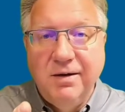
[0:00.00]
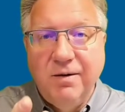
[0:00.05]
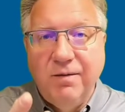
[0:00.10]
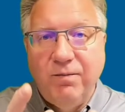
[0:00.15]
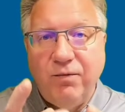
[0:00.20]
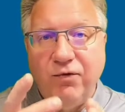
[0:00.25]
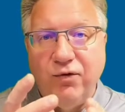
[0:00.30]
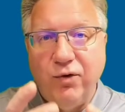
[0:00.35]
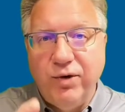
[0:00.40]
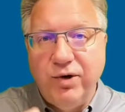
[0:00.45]

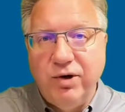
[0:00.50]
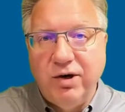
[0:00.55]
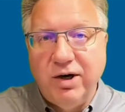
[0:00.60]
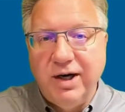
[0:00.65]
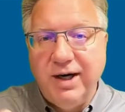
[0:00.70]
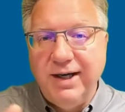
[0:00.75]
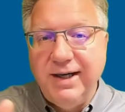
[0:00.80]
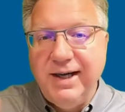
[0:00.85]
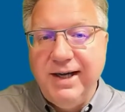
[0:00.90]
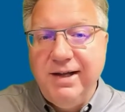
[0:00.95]
So you're going to
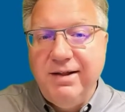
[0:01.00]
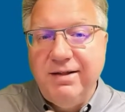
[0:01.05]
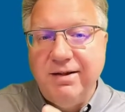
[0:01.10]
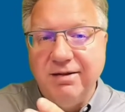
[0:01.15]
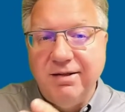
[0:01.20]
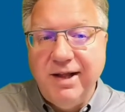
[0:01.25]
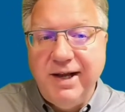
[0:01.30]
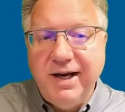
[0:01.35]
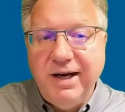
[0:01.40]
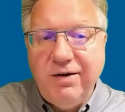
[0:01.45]
need the
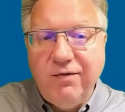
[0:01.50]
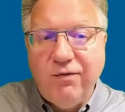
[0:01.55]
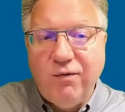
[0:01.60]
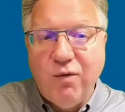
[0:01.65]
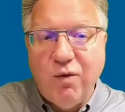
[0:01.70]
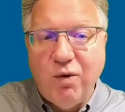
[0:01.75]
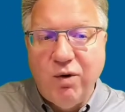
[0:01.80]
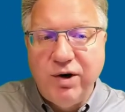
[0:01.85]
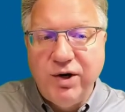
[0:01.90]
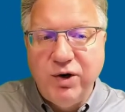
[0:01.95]
link
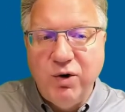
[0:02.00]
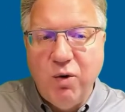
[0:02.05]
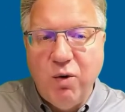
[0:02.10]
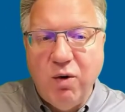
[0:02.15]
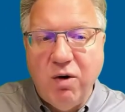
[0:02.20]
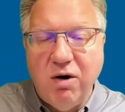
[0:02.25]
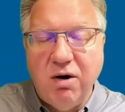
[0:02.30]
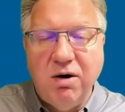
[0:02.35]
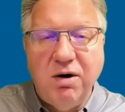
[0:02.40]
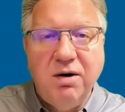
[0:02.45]
for
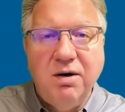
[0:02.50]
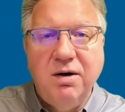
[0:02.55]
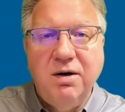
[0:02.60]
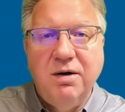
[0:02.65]
your